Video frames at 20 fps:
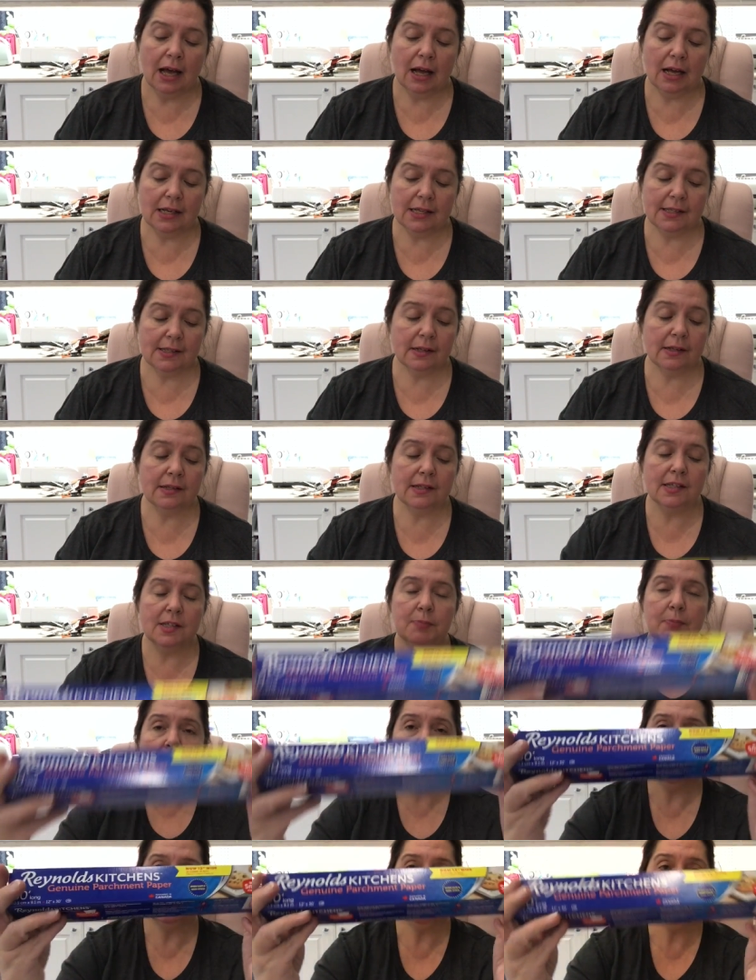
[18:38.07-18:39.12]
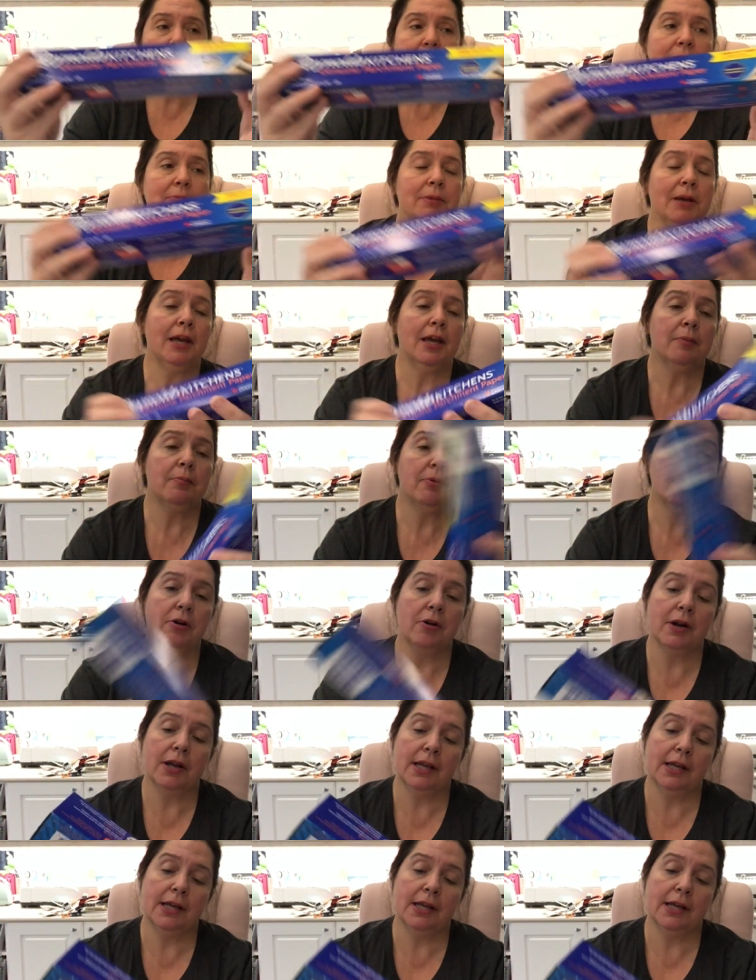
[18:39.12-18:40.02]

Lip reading: I saw this parchment paper.